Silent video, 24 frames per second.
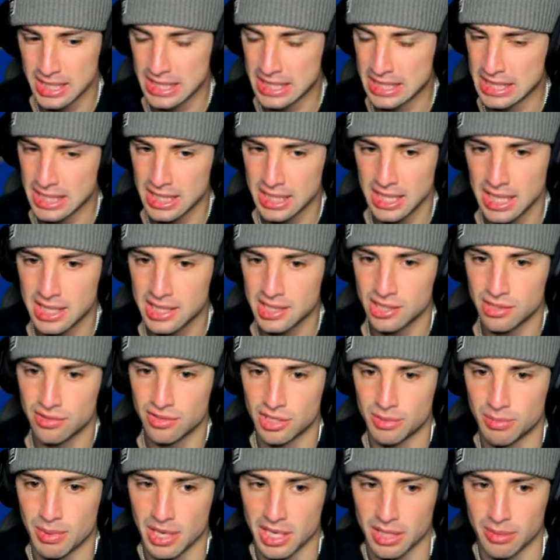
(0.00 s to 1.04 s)
that does
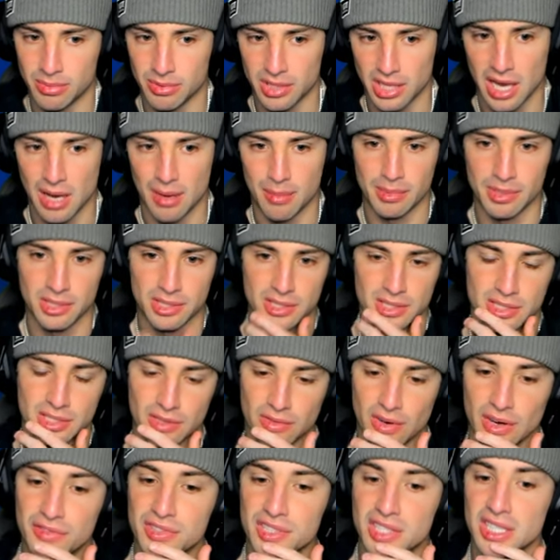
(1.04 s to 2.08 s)
respectable damage. So
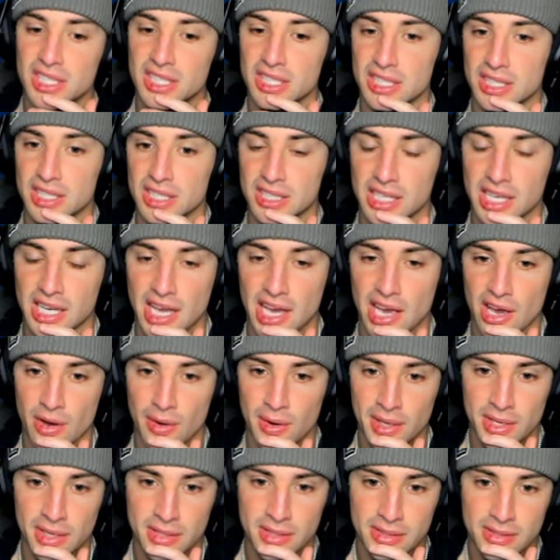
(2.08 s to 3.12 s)
Rough Skin, does that KO
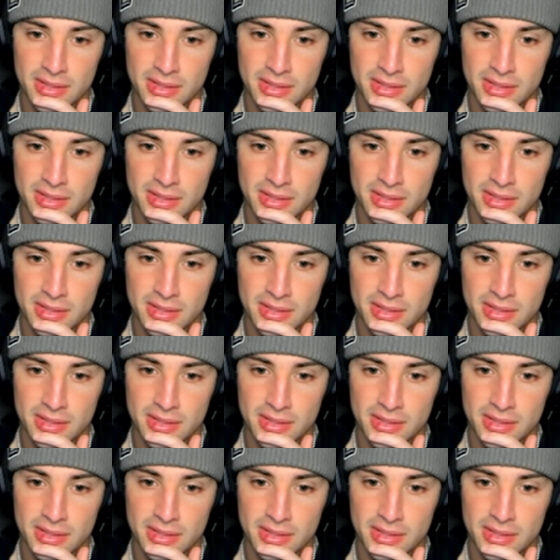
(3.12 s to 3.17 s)
it?